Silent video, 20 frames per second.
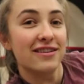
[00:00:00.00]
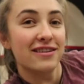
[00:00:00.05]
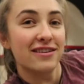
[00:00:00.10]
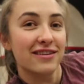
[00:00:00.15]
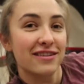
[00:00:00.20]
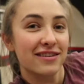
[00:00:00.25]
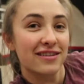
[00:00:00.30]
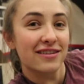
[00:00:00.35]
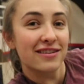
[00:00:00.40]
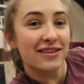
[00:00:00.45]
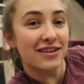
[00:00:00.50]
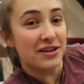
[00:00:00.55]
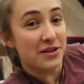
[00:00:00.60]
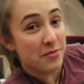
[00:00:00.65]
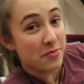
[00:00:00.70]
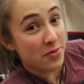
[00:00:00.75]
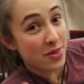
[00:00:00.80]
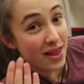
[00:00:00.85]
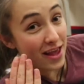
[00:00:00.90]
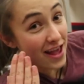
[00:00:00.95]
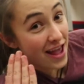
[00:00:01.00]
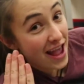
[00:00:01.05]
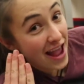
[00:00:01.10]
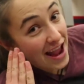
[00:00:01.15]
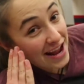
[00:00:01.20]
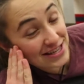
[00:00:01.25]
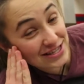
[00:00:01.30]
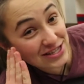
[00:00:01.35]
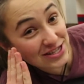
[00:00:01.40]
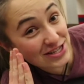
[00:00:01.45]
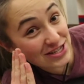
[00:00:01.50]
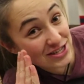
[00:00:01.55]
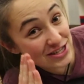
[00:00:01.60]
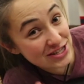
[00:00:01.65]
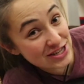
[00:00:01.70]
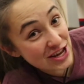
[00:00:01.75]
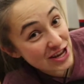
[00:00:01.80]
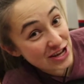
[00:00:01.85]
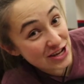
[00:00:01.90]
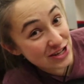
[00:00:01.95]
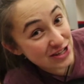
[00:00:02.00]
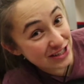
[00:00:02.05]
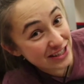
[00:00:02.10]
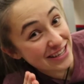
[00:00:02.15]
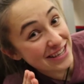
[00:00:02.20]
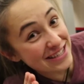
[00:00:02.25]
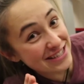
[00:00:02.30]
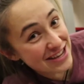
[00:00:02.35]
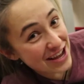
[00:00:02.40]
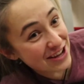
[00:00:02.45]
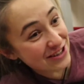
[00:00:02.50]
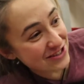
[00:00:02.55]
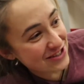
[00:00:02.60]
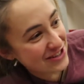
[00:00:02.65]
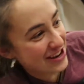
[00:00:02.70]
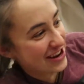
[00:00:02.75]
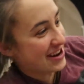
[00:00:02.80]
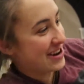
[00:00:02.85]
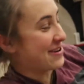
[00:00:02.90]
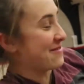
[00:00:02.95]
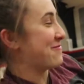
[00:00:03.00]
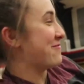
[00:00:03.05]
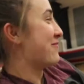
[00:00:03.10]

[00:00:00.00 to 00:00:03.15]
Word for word: an Apple Watch, it just becomes a it watch watch. still tells time.